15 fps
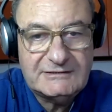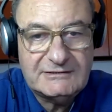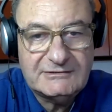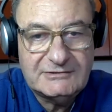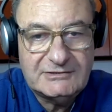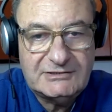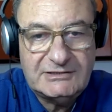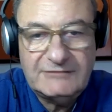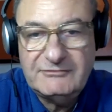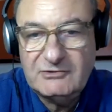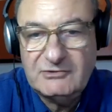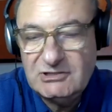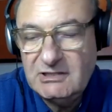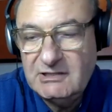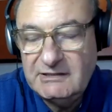So she
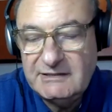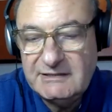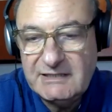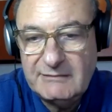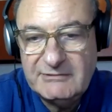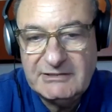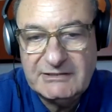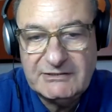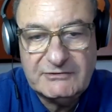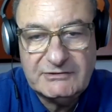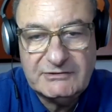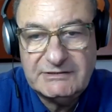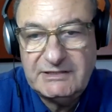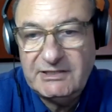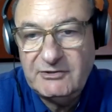fortunately is able to
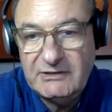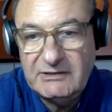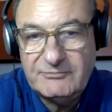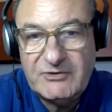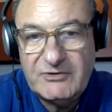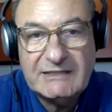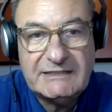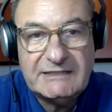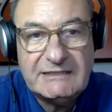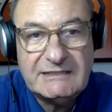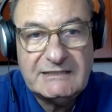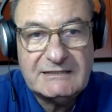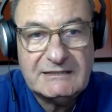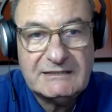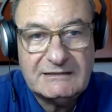continue her
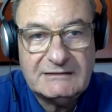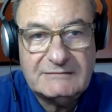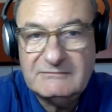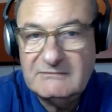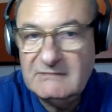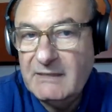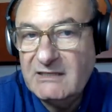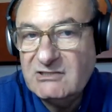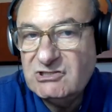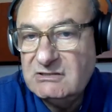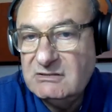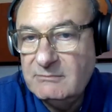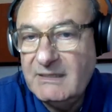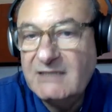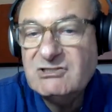practice,
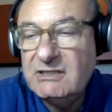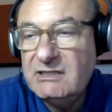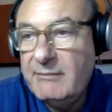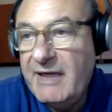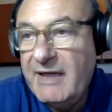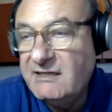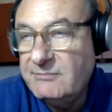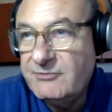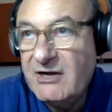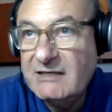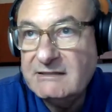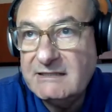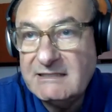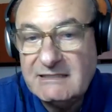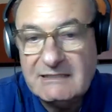much in demand
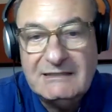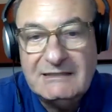practice